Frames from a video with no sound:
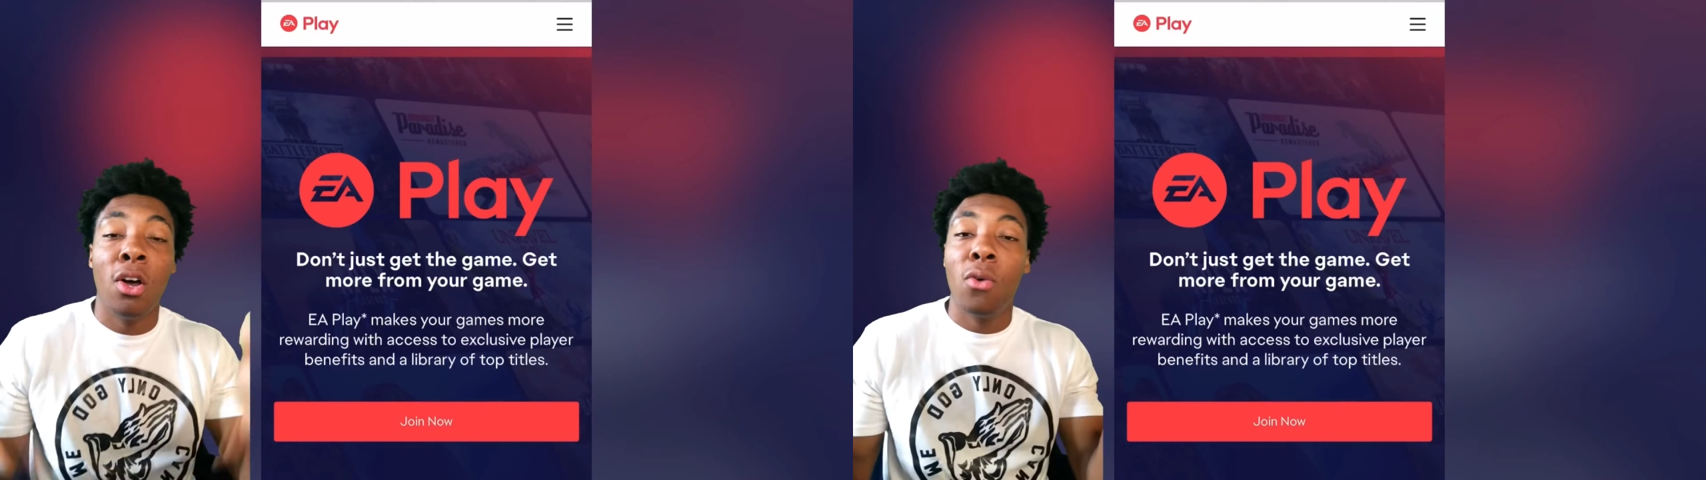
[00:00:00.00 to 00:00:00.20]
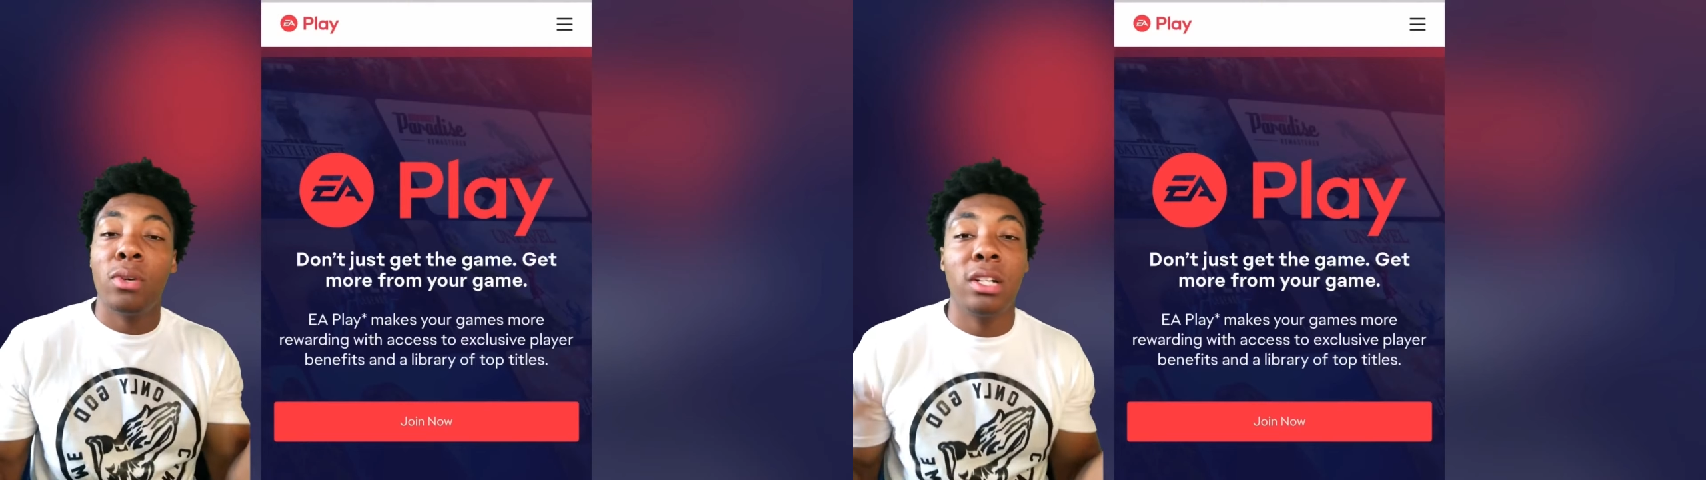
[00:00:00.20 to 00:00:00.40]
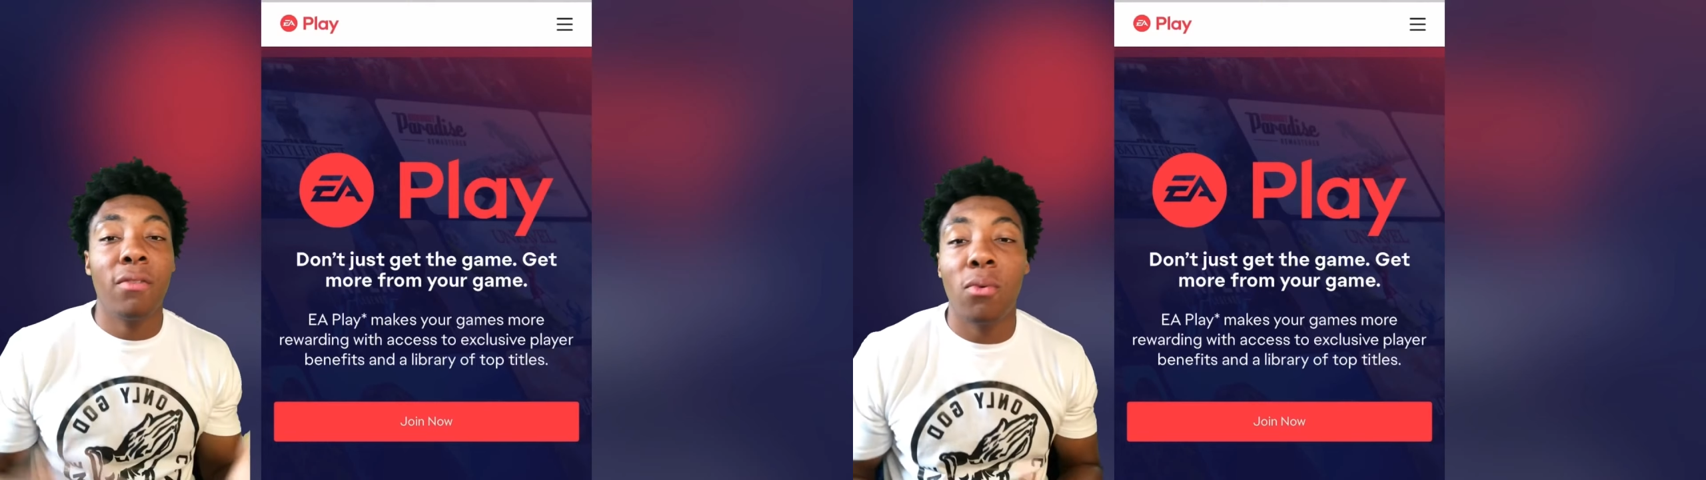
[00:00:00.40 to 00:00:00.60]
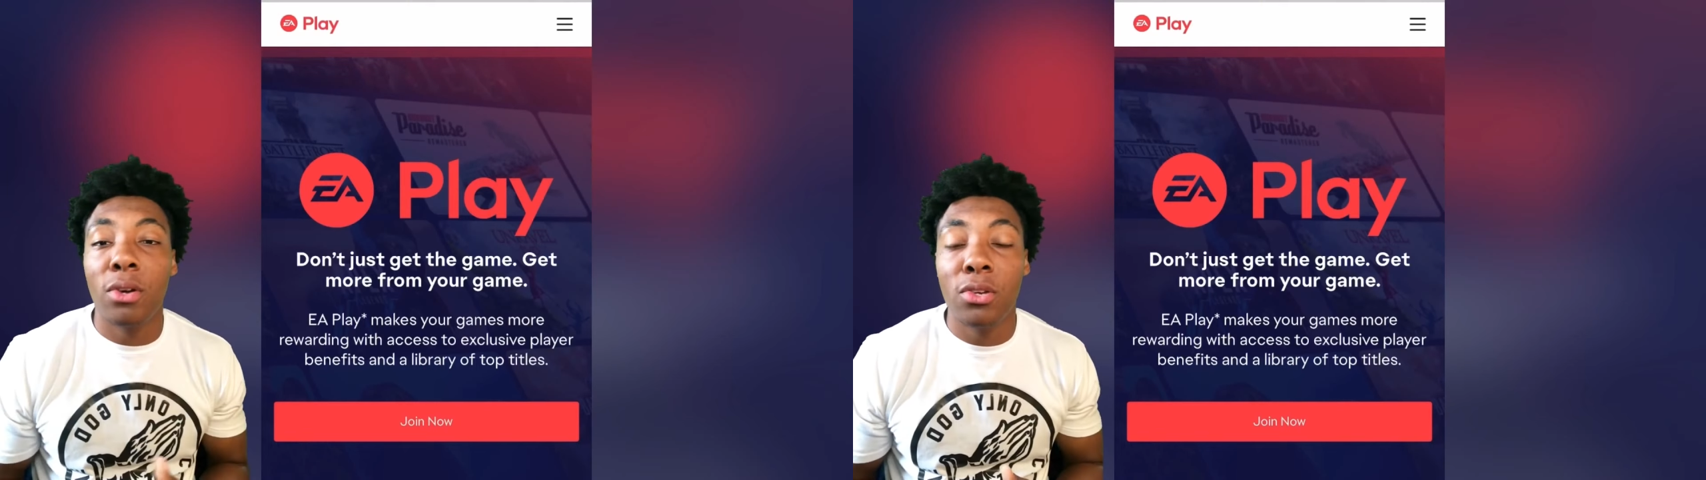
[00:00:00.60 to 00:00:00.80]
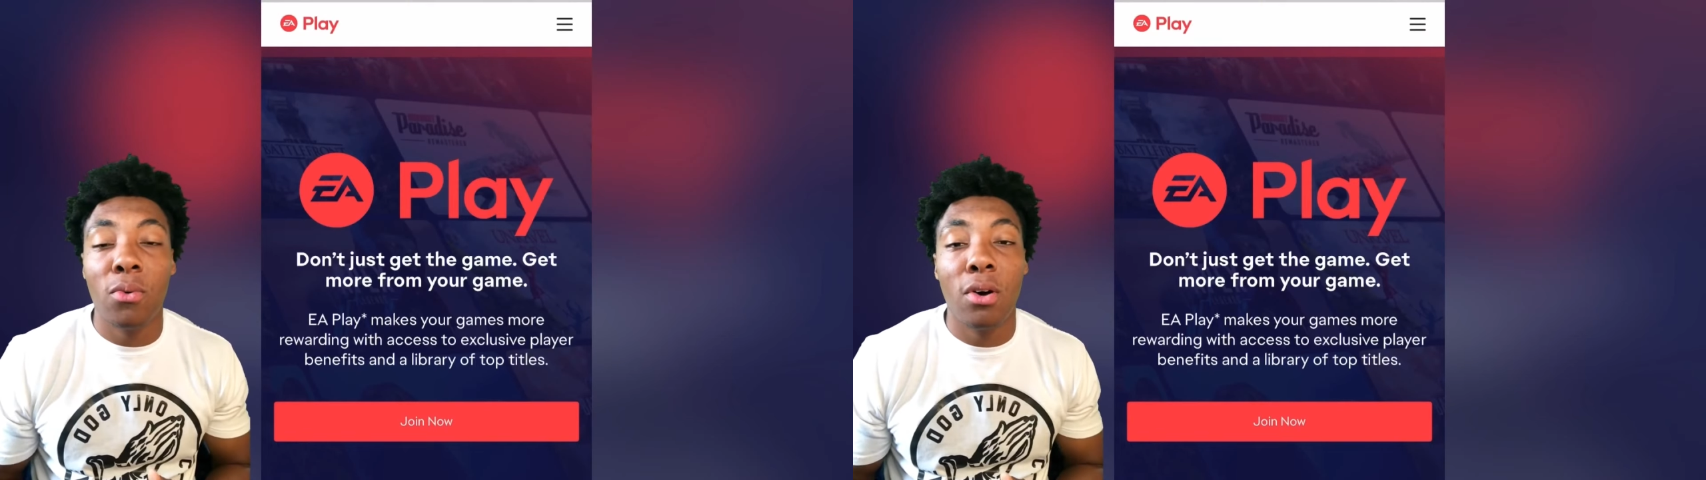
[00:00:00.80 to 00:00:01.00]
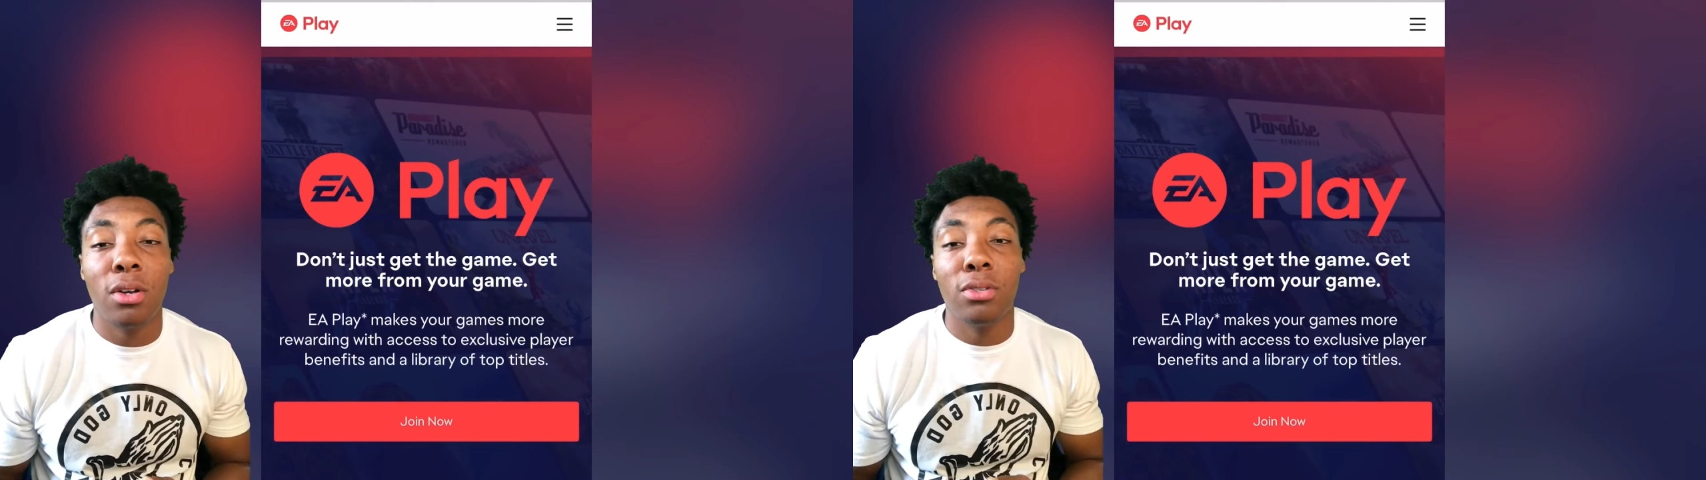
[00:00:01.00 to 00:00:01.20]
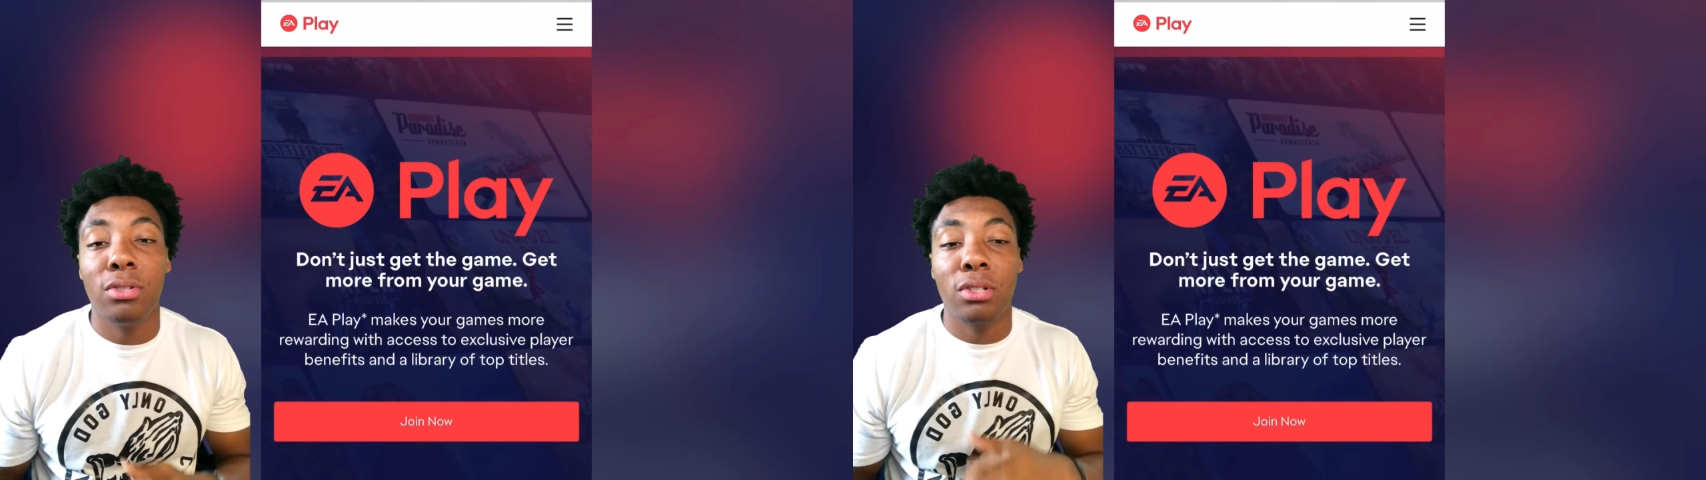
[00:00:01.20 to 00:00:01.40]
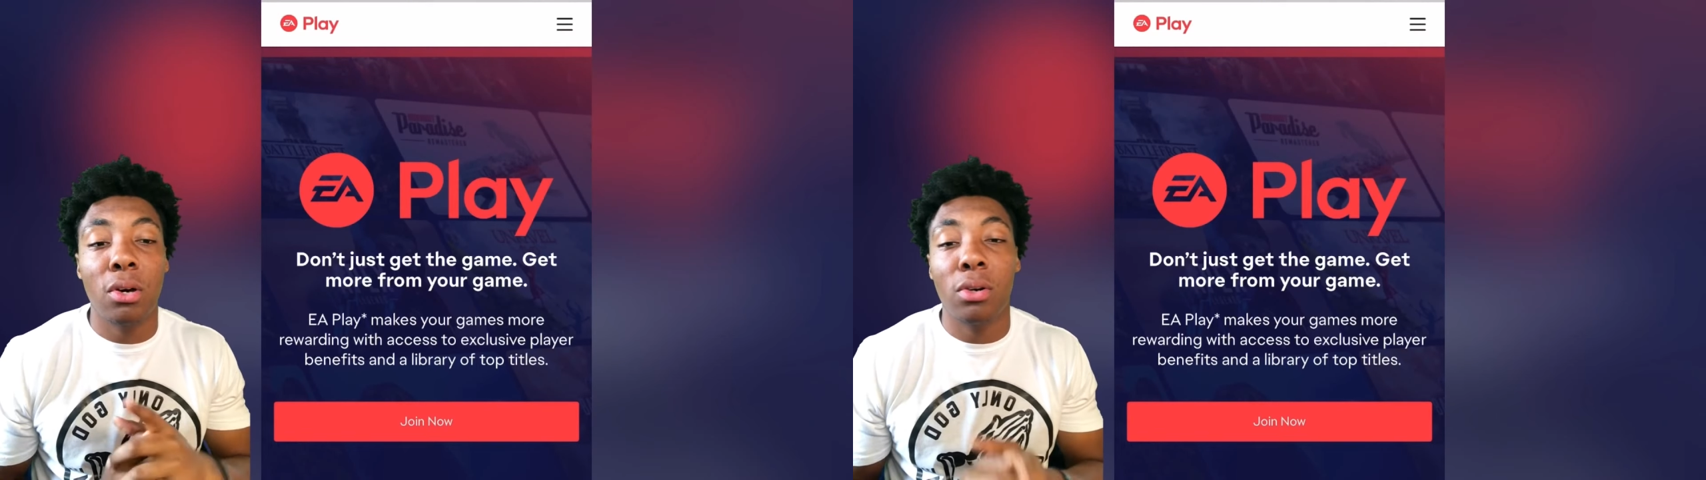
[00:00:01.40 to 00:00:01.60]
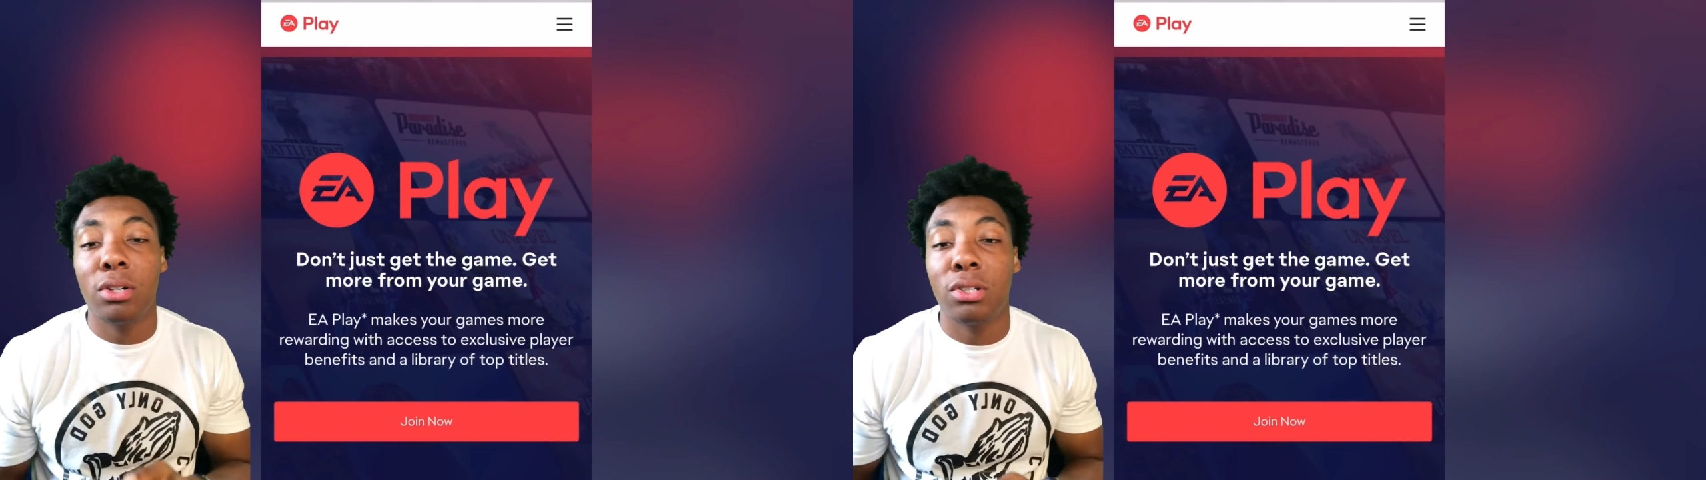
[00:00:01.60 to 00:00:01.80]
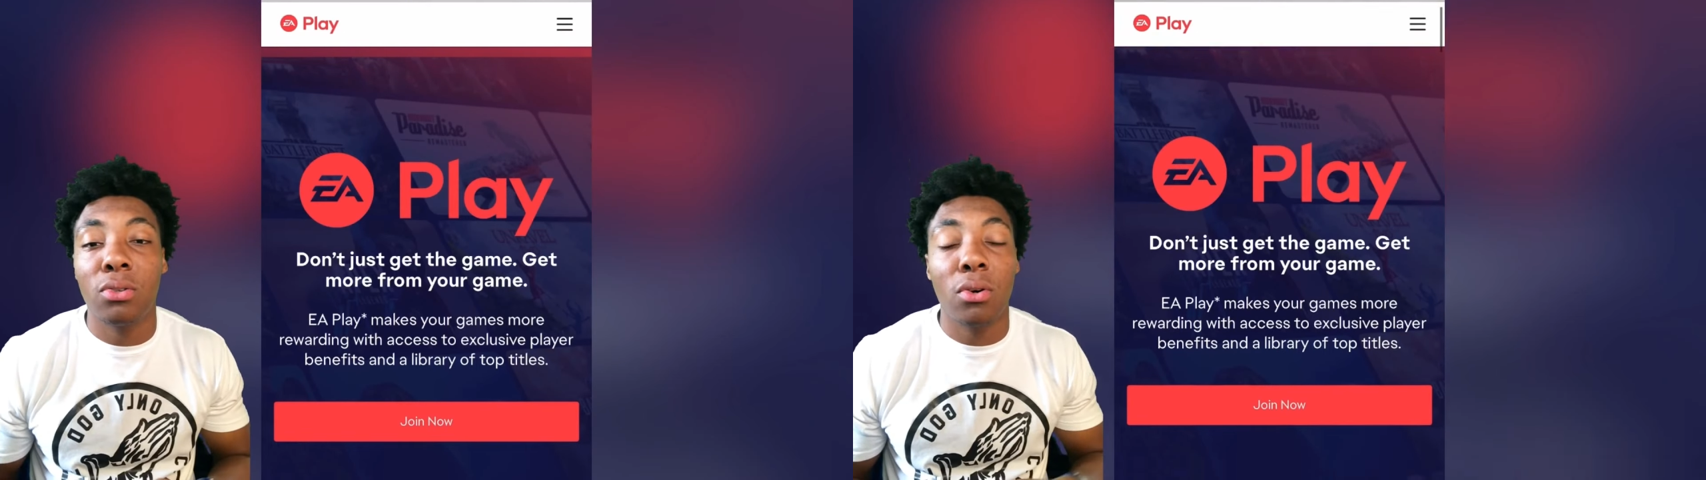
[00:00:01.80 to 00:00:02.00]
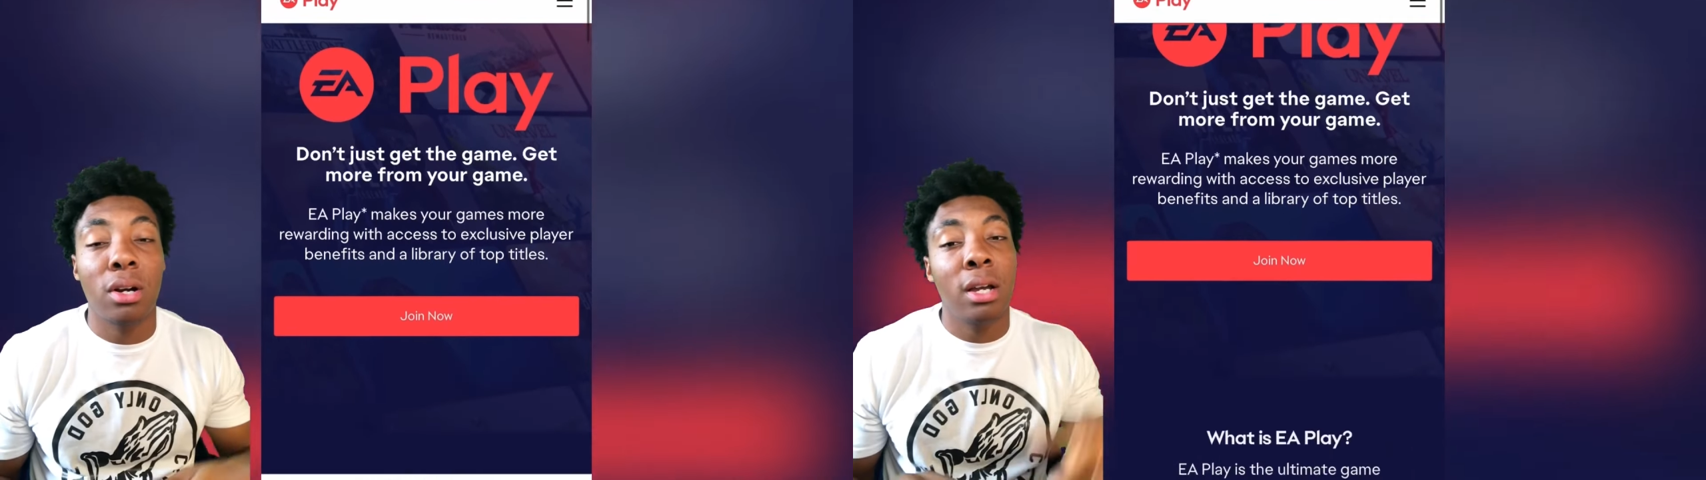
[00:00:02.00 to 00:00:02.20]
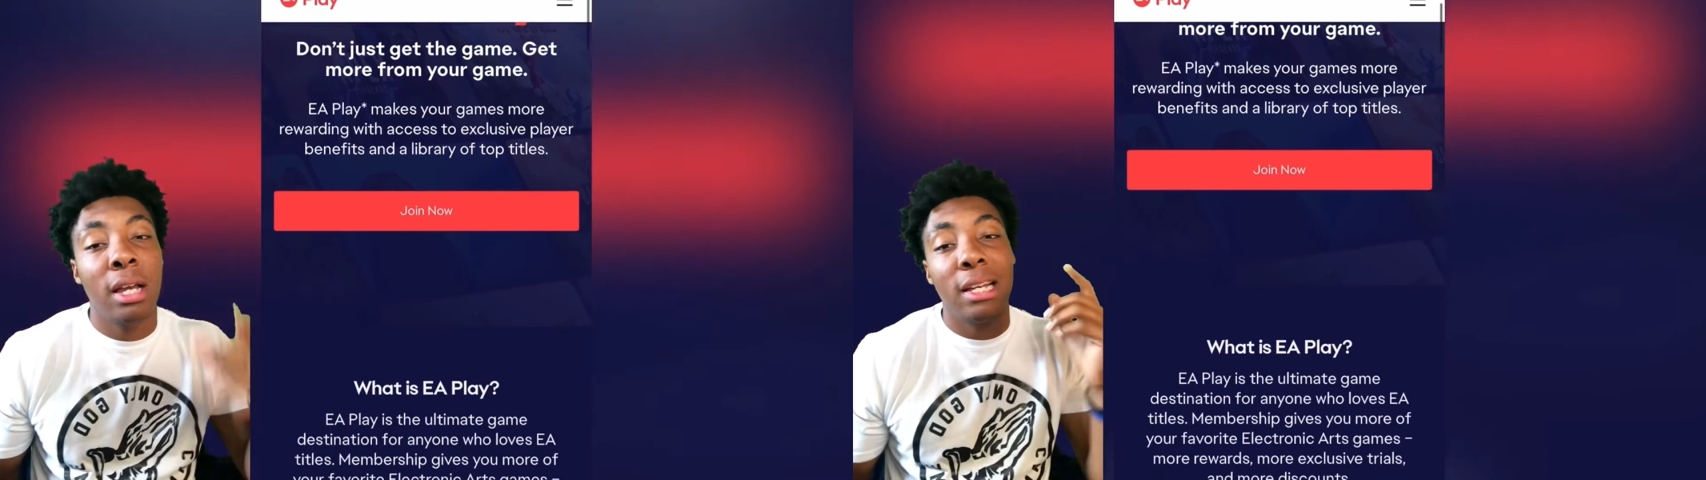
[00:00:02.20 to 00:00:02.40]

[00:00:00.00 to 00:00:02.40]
whichever one you want. You just go to the store,